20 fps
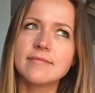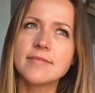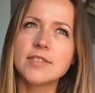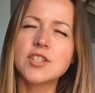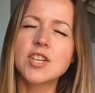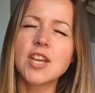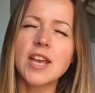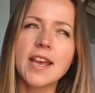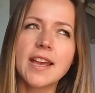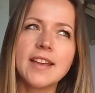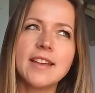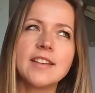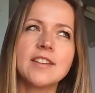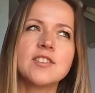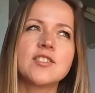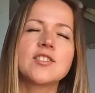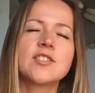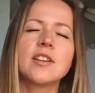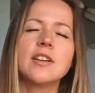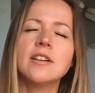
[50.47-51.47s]

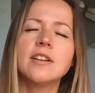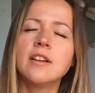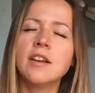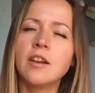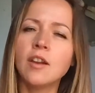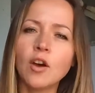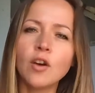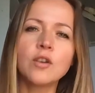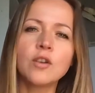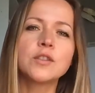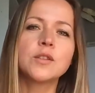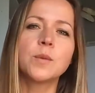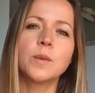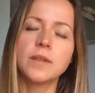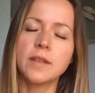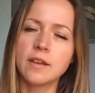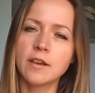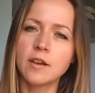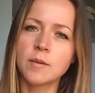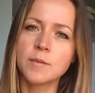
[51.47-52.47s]
changed a lot
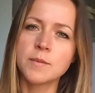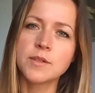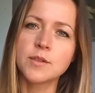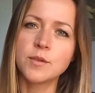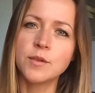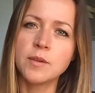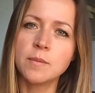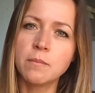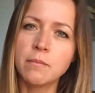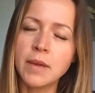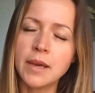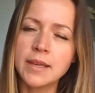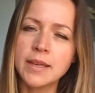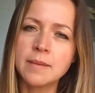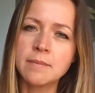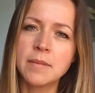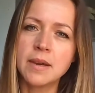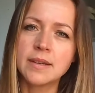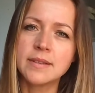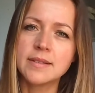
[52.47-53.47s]
when it comes to the
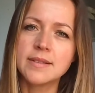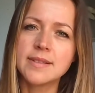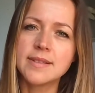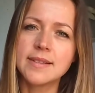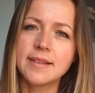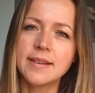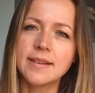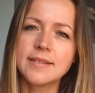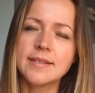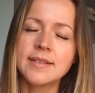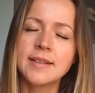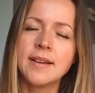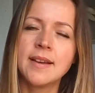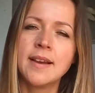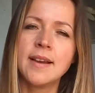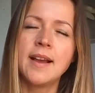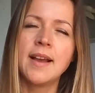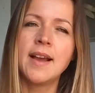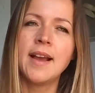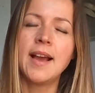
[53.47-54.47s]
money mindset.
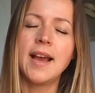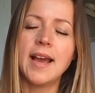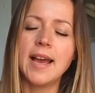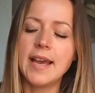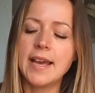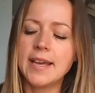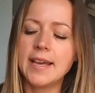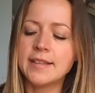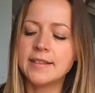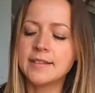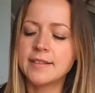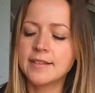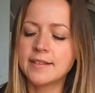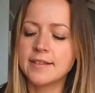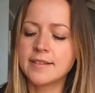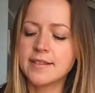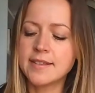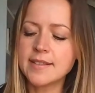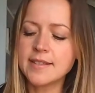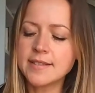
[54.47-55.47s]
And
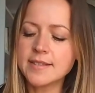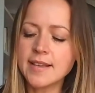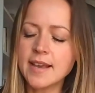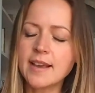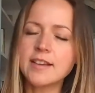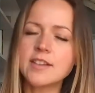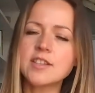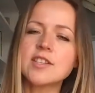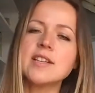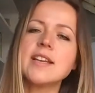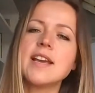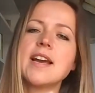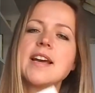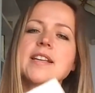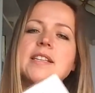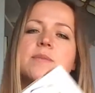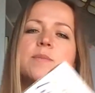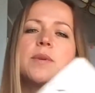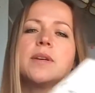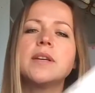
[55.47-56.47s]
this actually
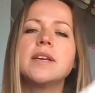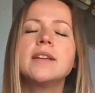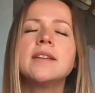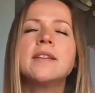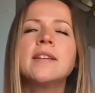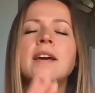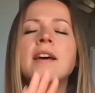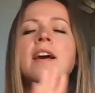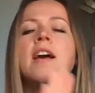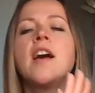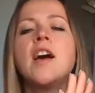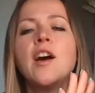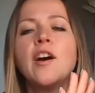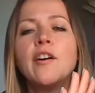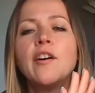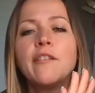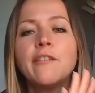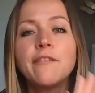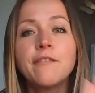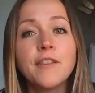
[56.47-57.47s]
has been
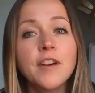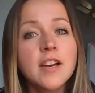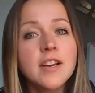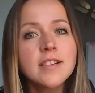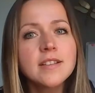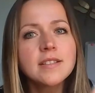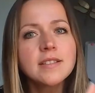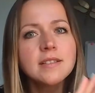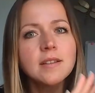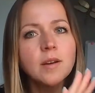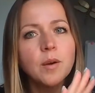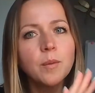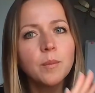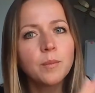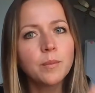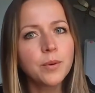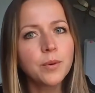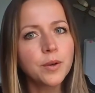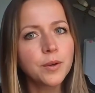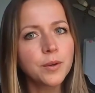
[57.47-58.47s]
first
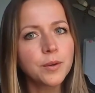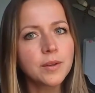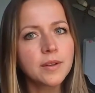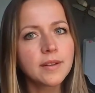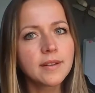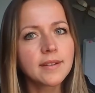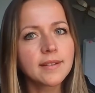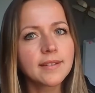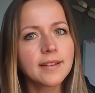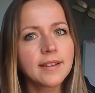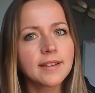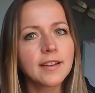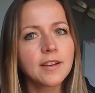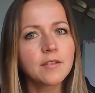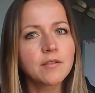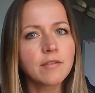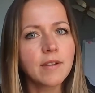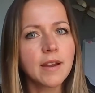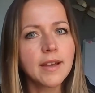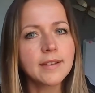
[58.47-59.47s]
book that I
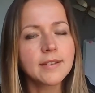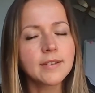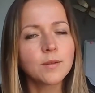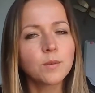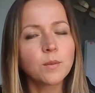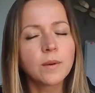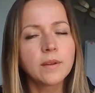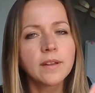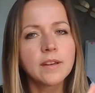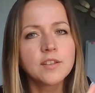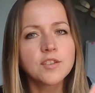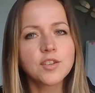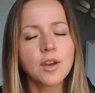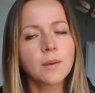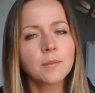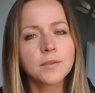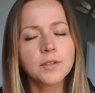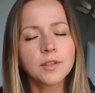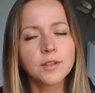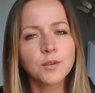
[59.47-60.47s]
read when I
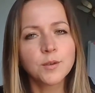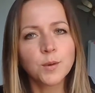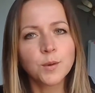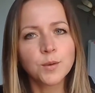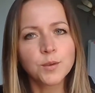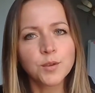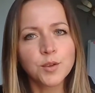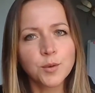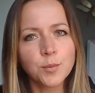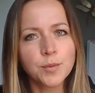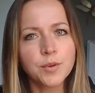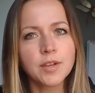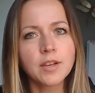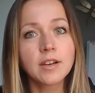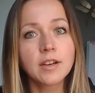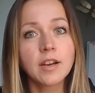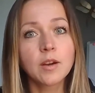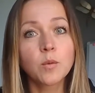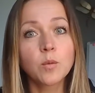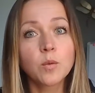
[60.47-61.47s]
jumped into
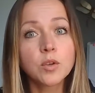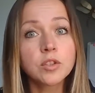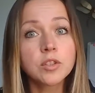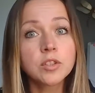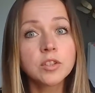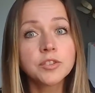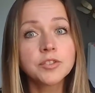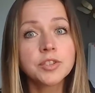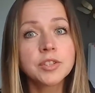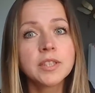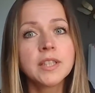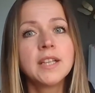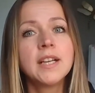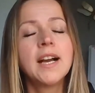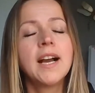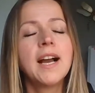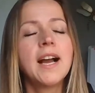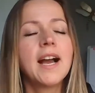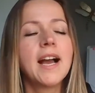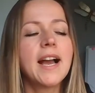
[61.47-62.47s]
entrepreneurial world,
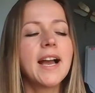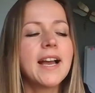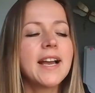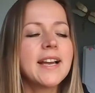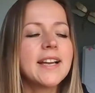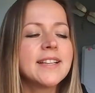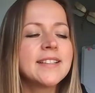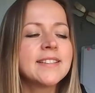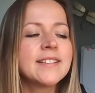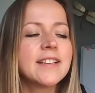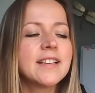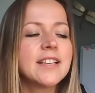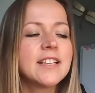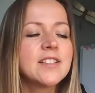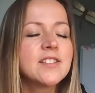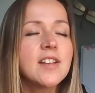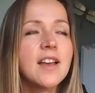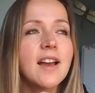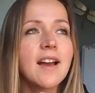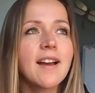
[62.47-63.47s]
and
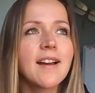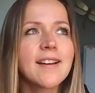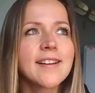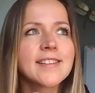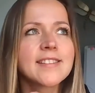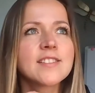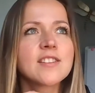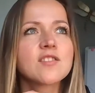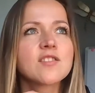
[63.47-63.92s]
it has